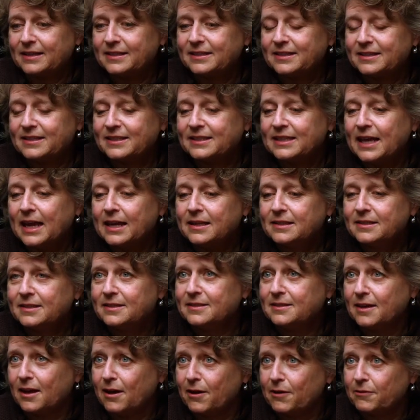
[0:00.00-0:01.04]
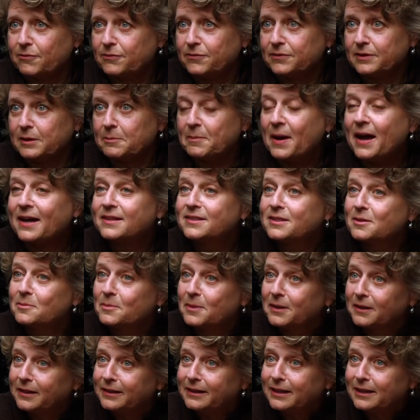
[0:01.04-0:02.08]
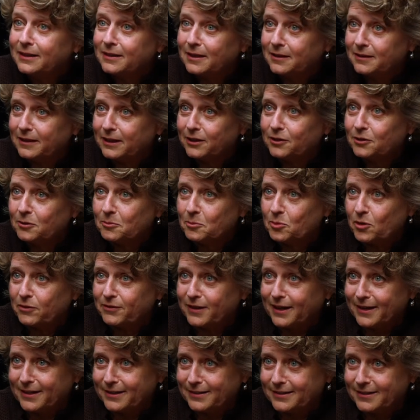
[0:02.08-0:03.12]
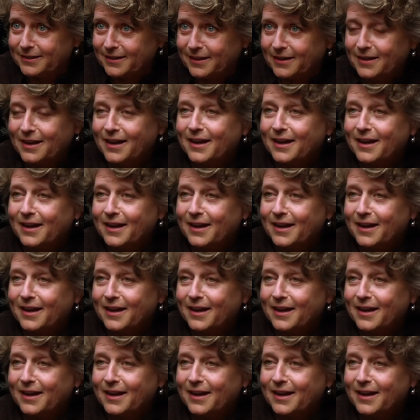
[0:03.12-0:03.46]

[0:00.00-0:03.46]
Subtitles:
sense of the possibility that theater provides,